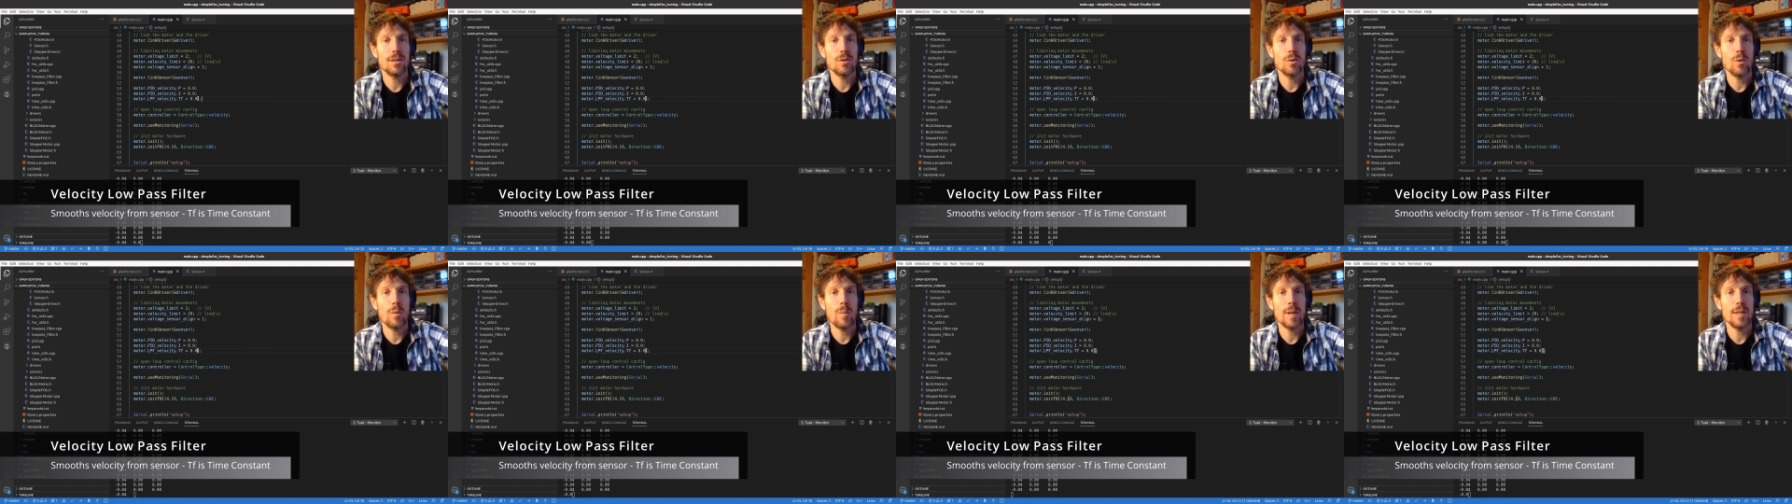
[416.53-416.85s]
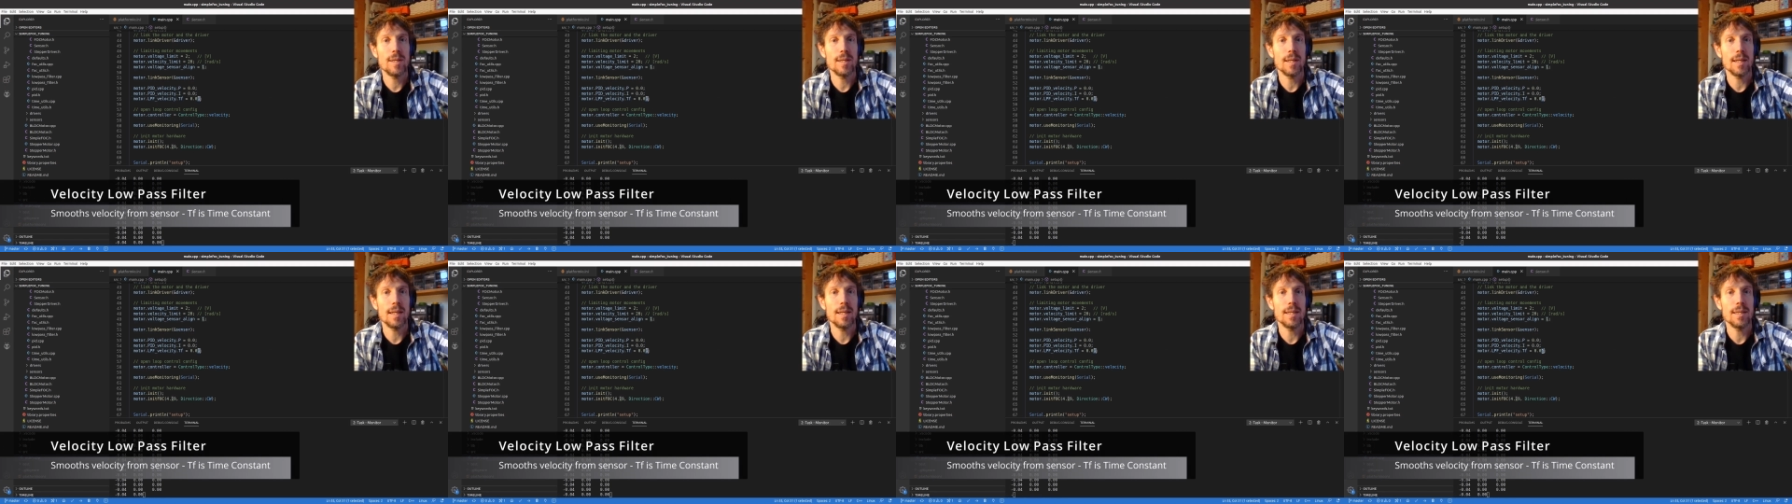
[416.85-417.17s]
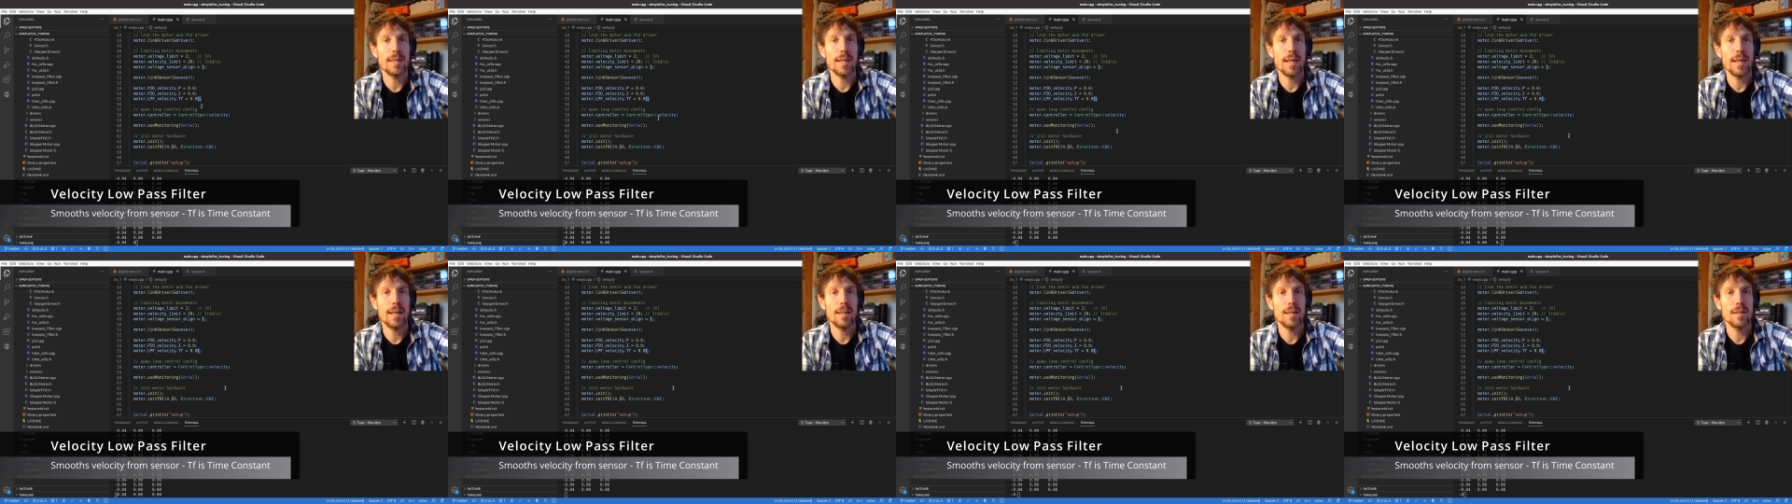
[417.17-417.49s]
So we're basically
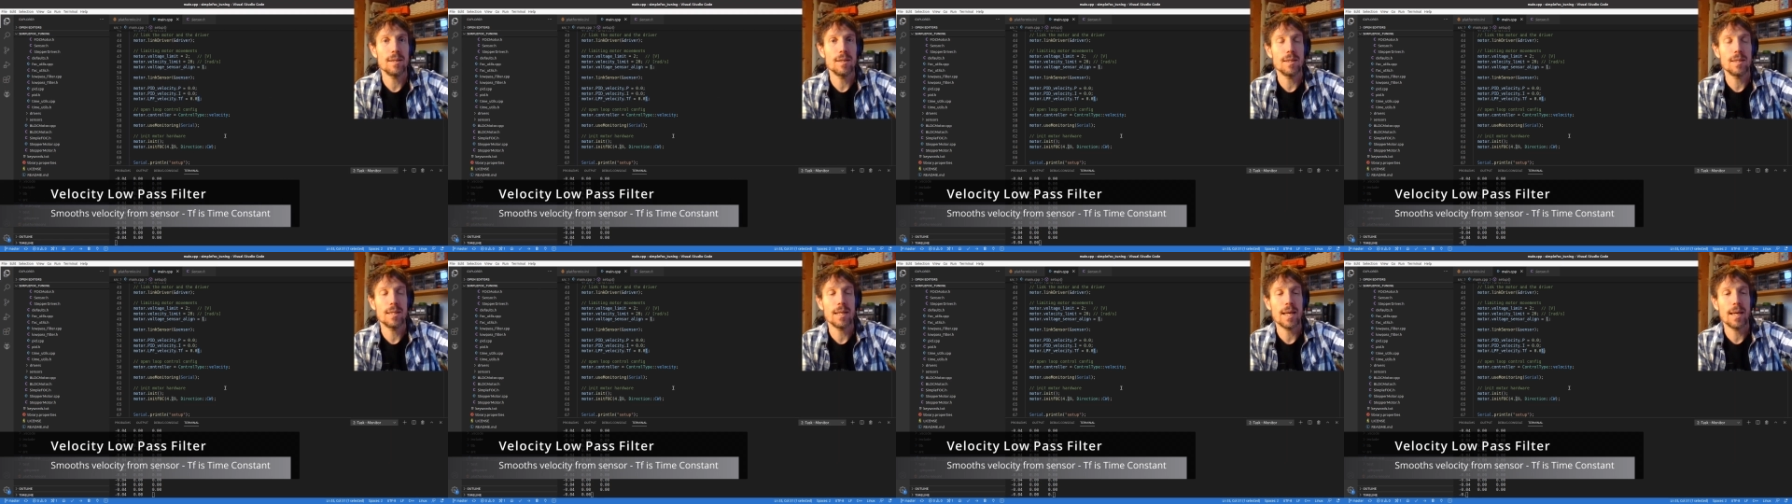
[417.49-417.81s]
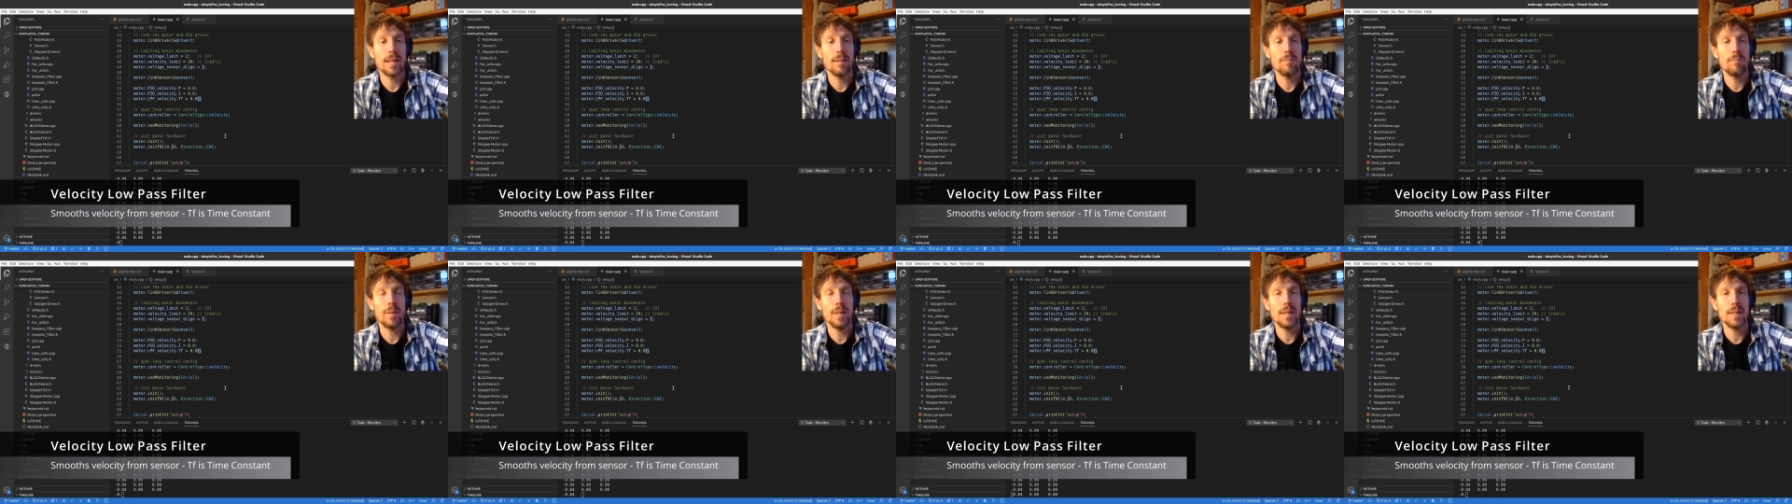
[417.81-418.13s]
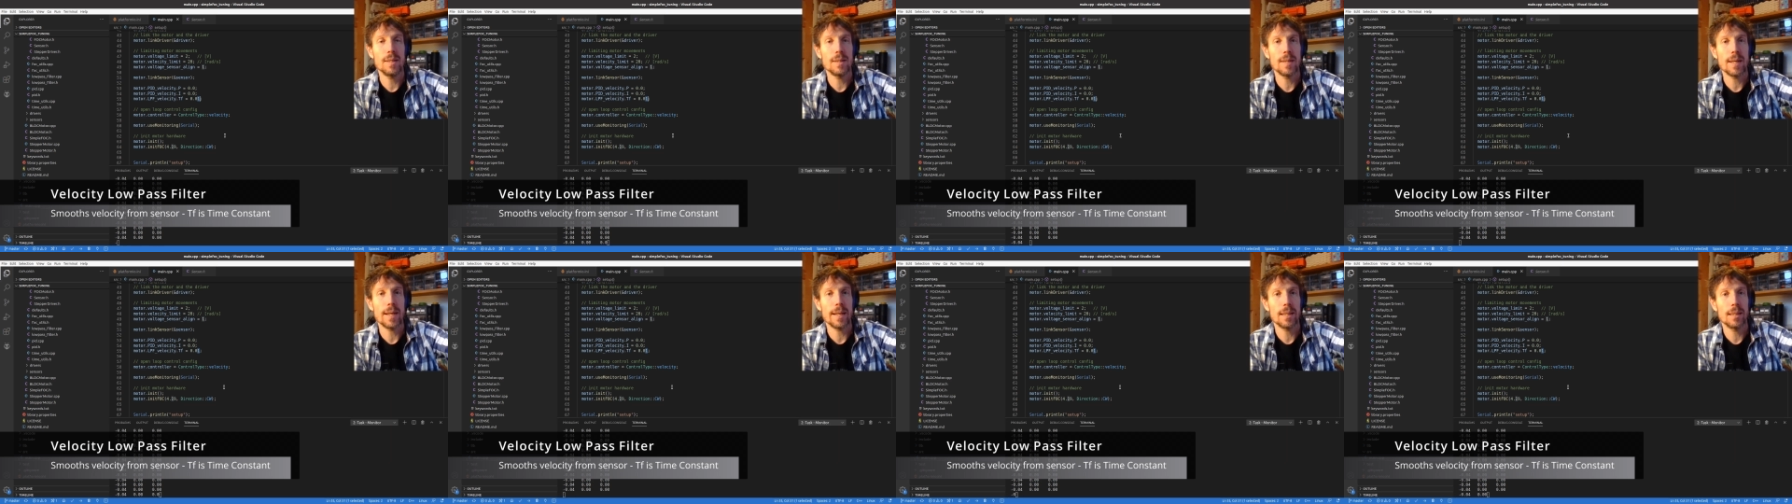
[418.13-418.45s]
saying there's a 10
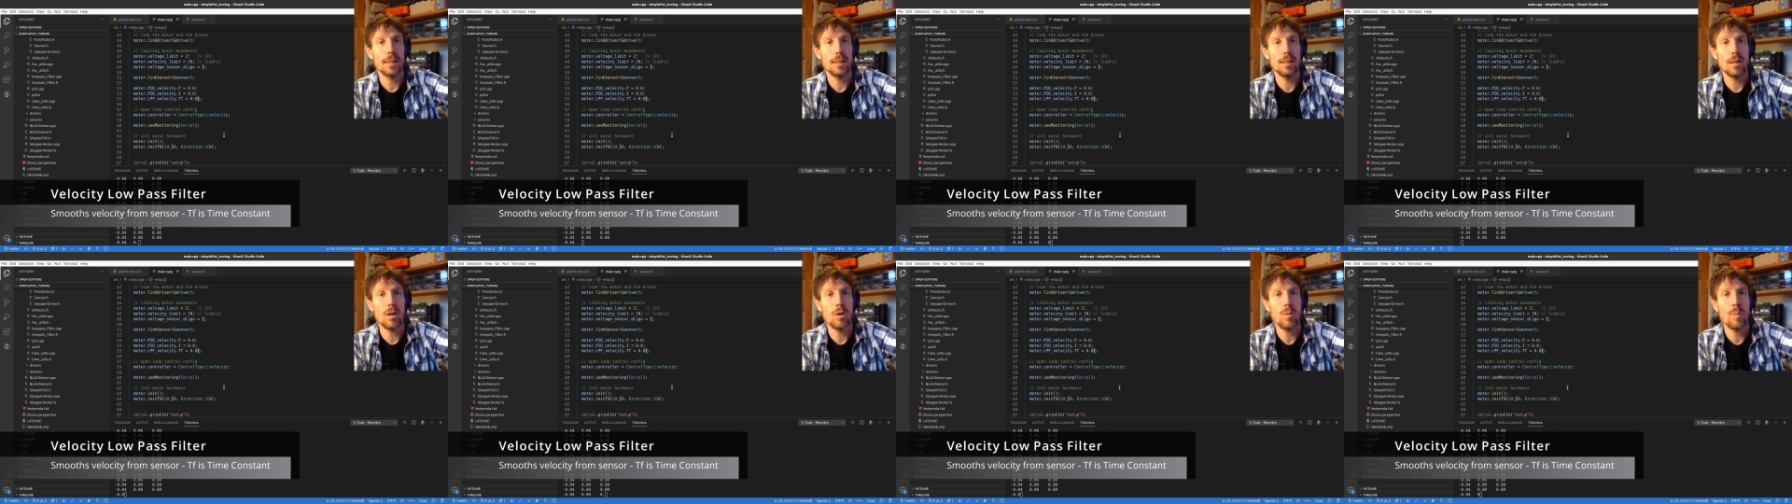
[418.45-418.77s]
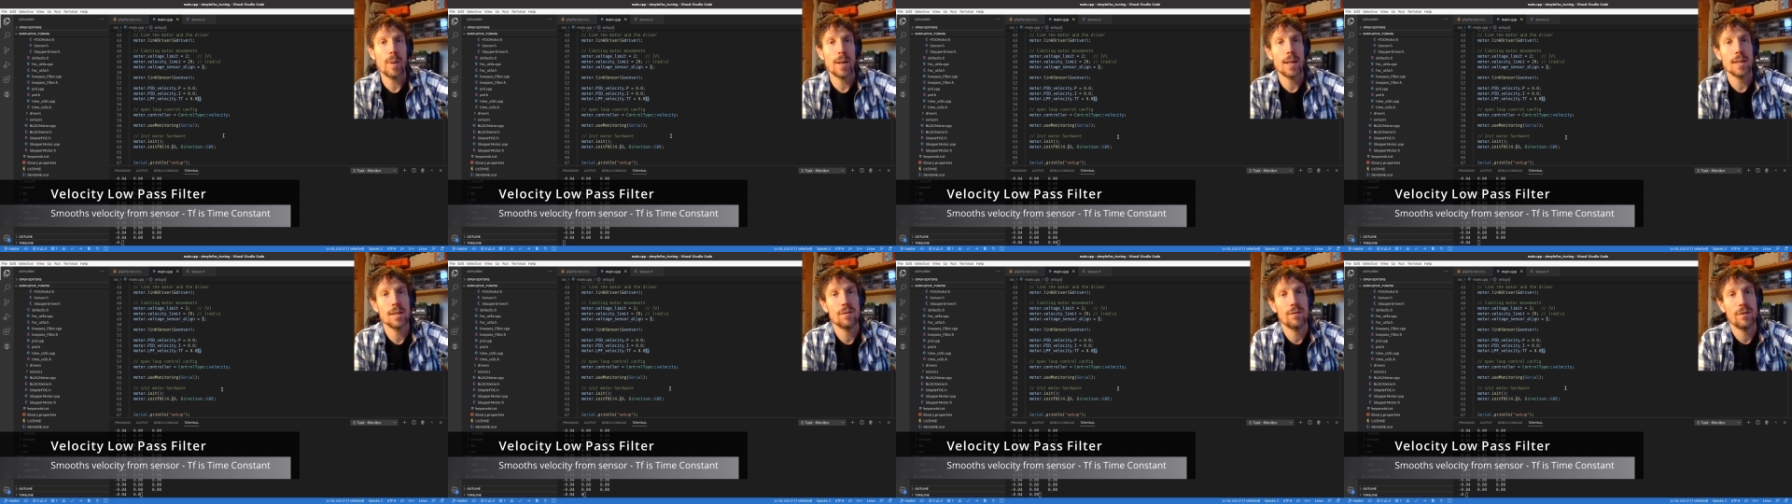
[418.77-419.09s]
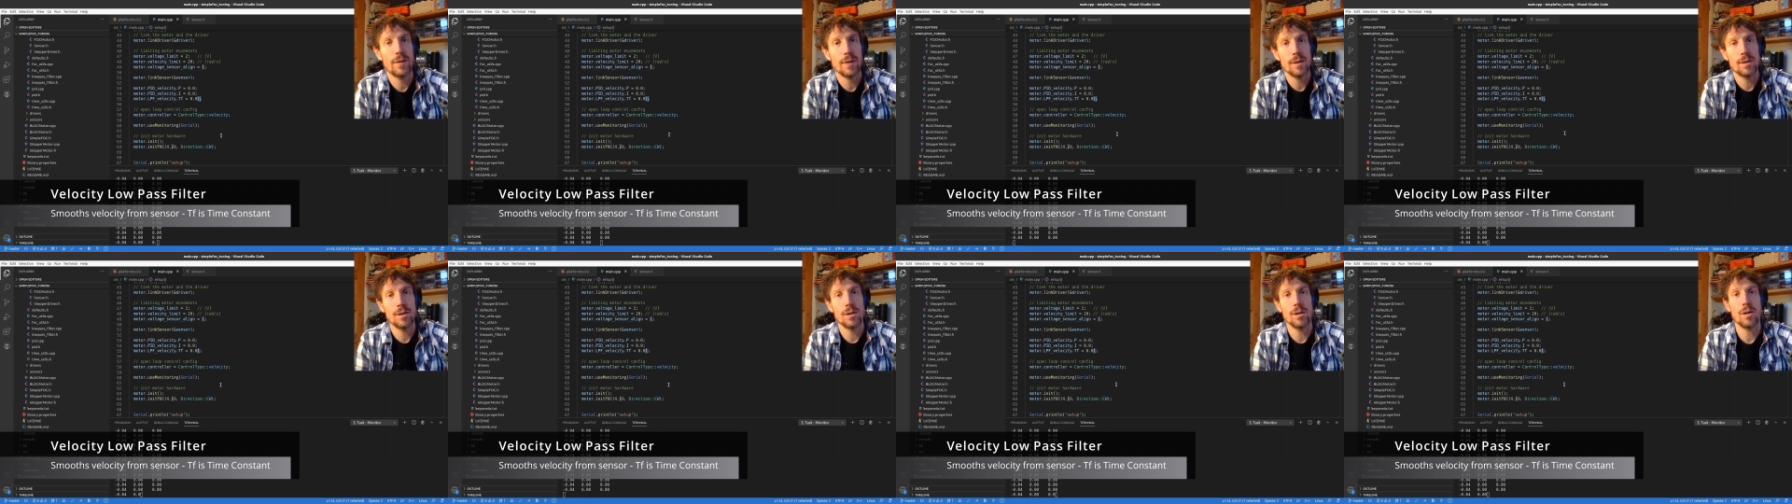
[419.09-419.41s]
millisecond low pass
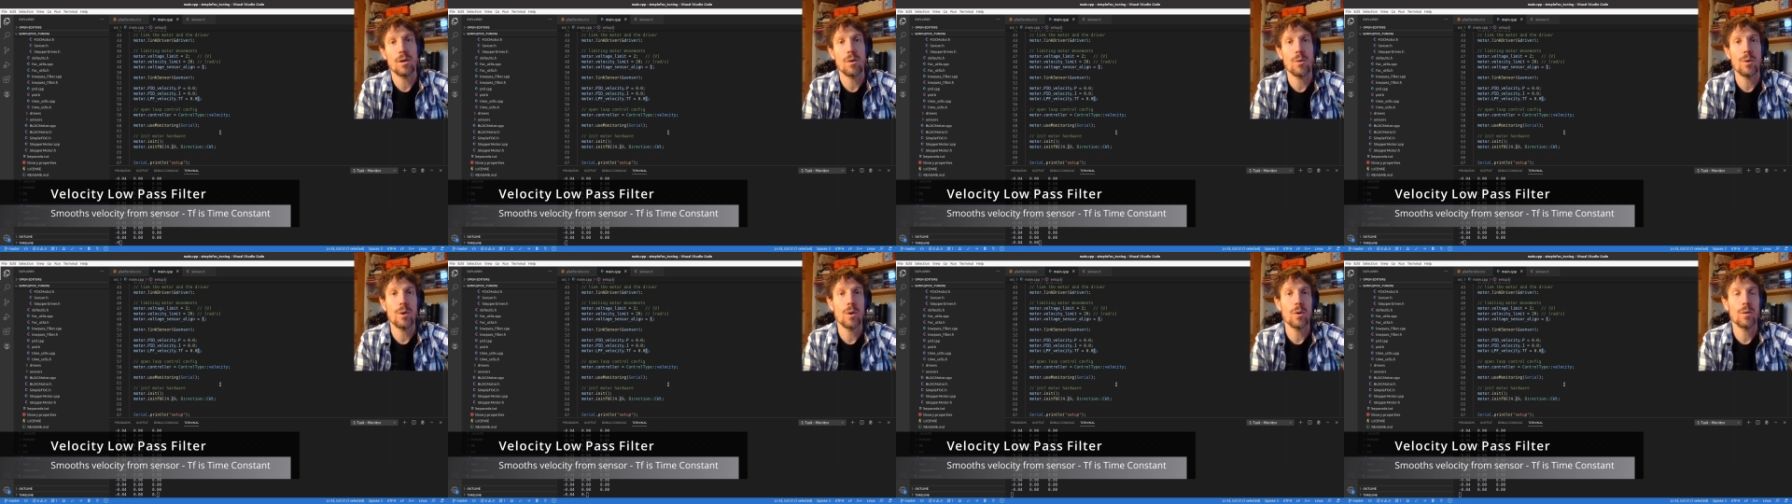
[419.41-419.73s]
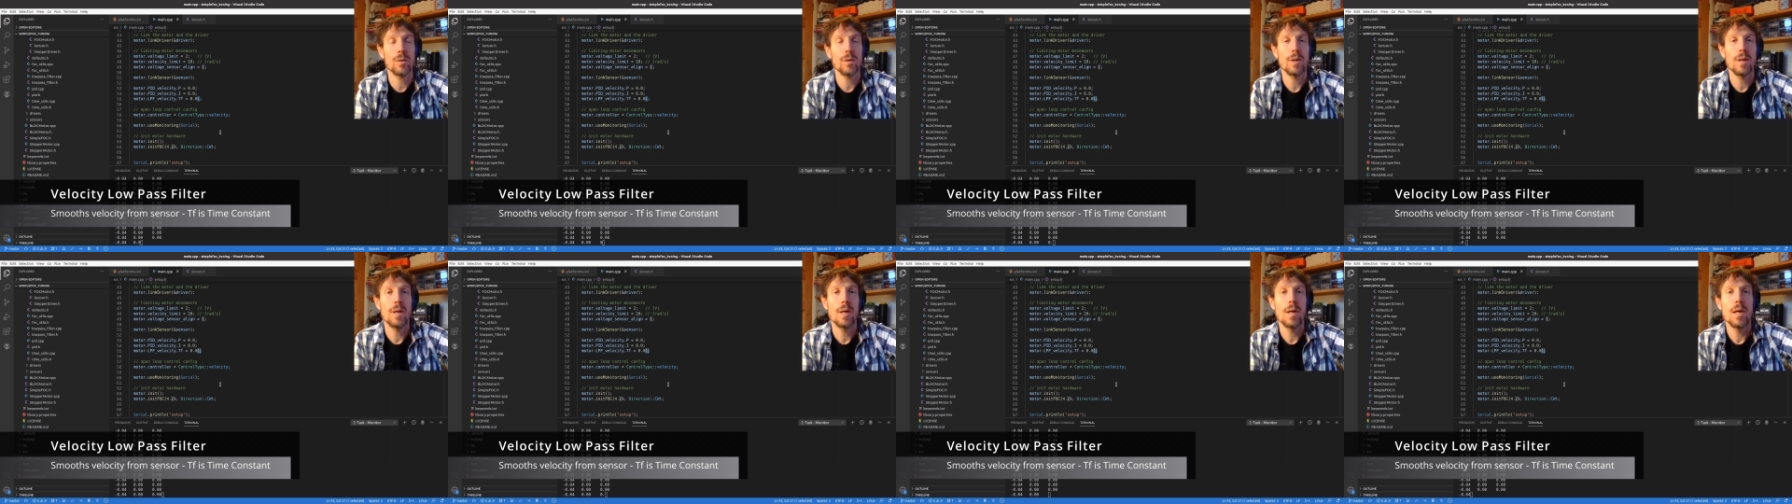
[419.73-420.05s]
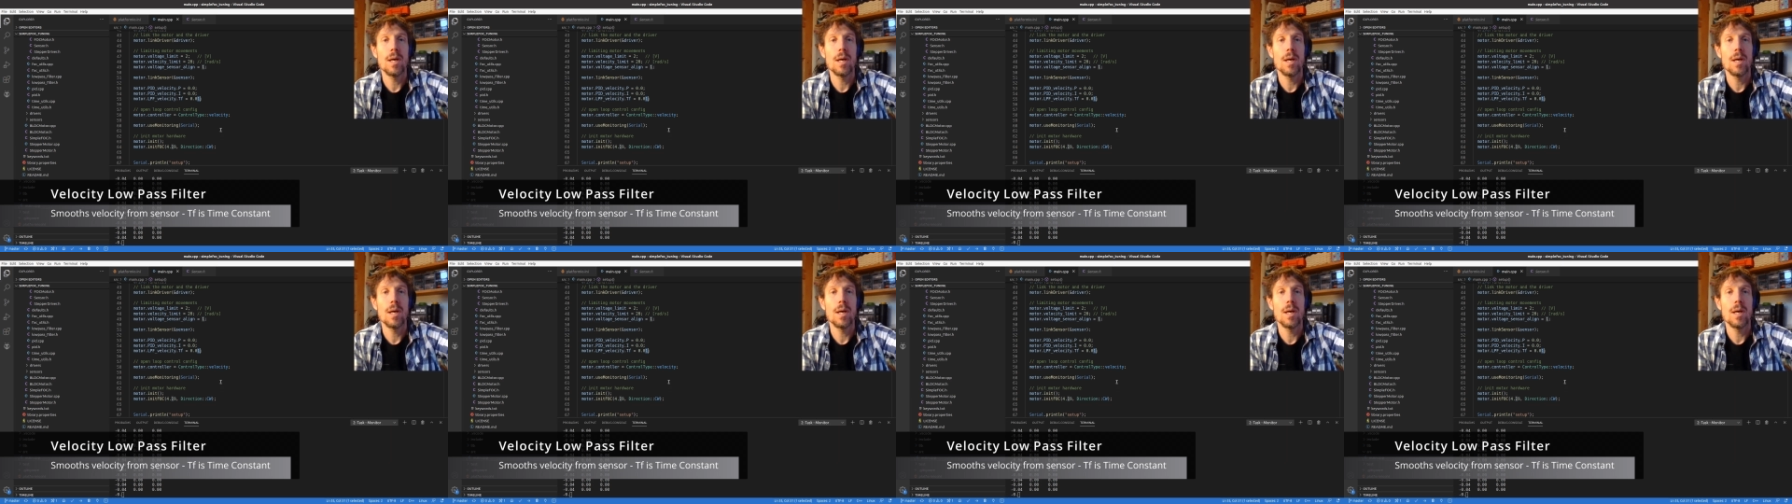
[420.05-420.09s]
filter going on.